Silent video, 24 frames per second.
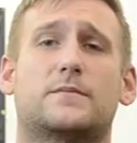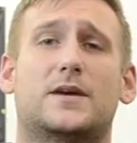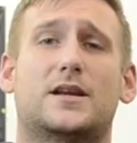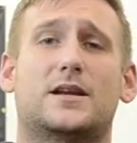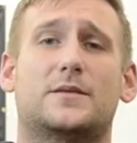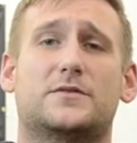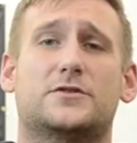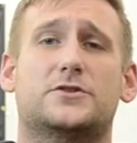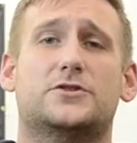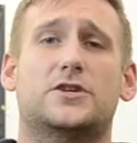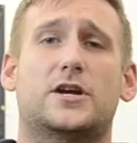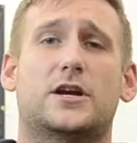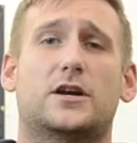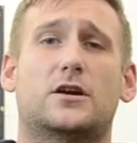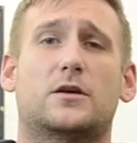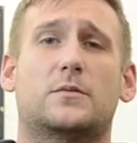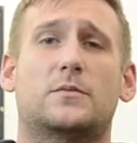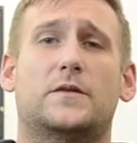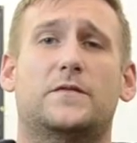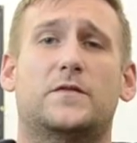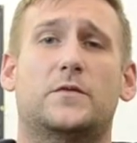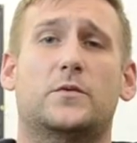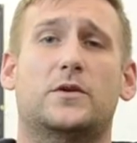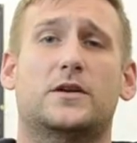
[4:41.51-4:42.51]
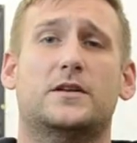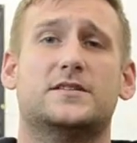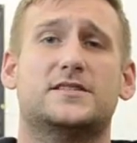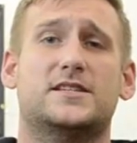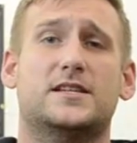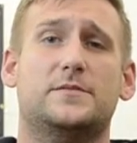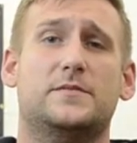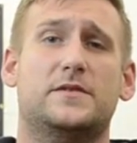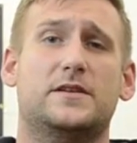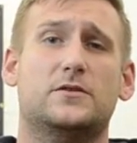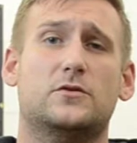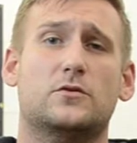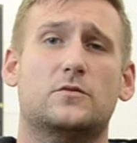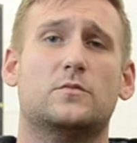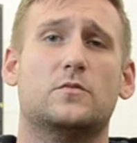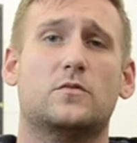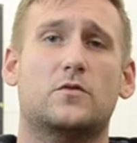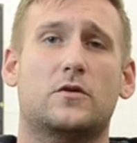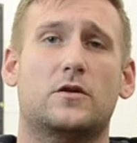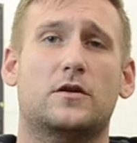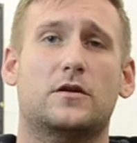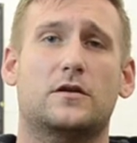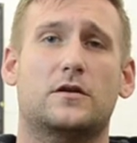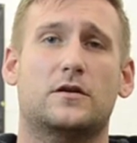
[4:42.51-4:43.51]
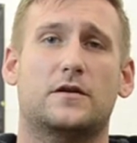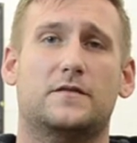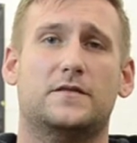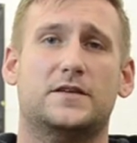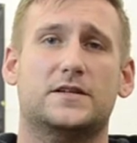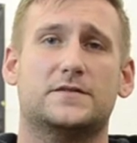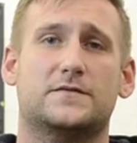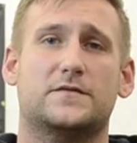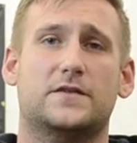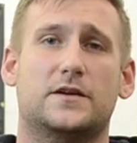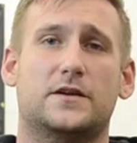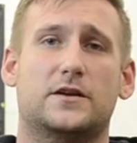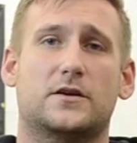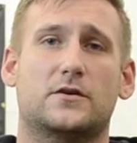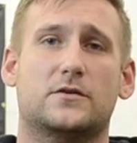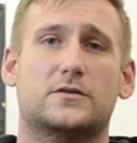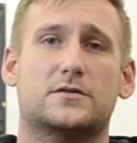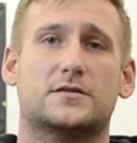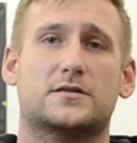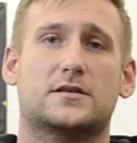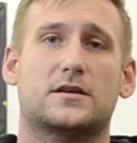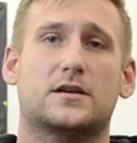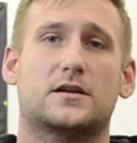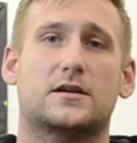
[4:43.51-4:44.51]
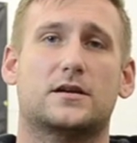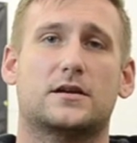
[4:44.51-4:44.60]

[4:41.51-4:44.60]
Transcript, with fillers: My name is Jacob. If you want to see me do more of these videos,